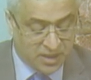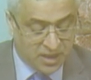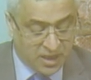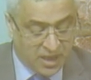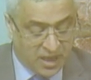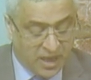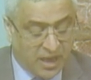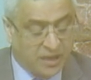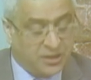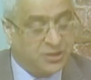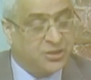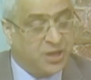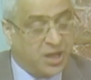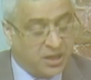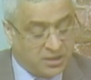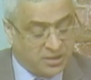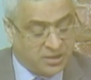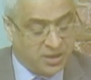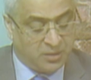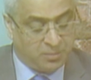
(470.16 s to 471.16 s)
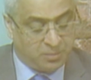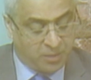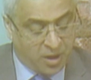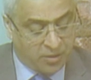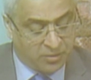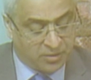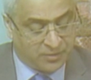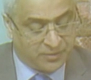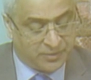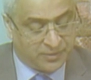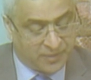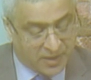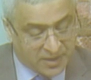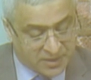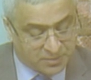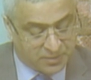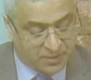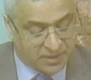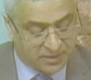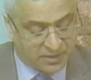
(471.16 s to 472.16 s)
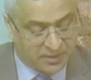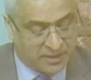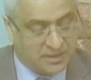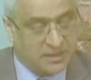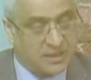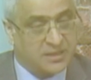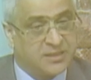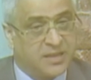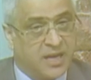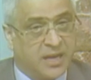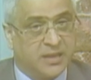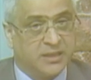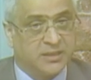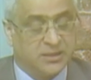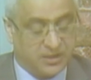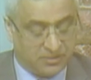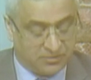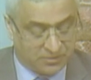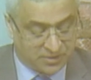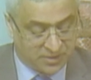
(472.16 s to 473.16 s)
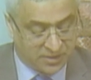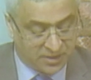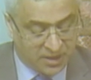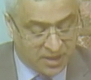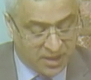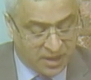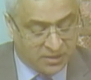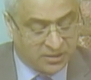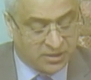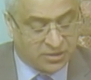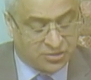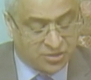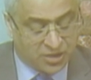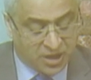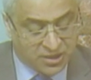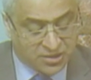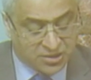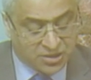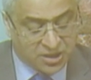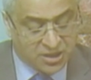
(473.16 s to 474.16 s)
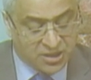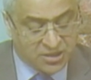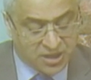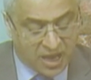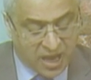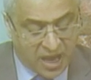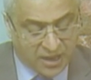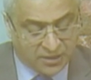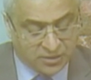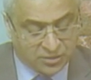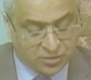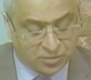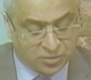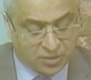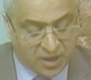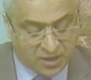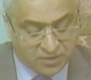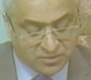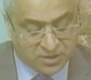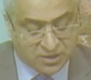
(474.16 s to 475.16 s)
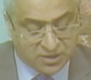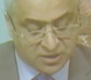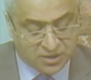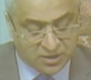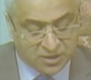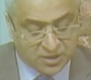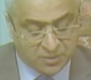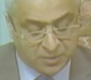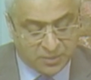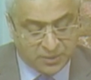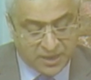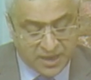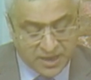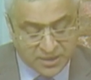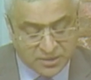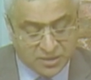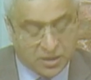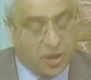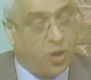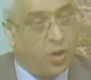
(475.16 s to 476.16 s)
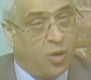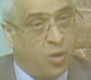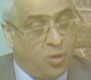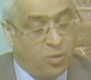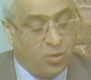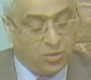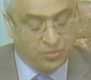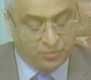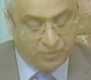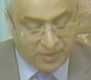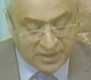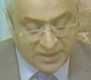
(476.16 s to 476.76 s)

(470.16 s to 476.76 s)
A general power of investment is a second duty. The Trustees Act 2000 replaced the old very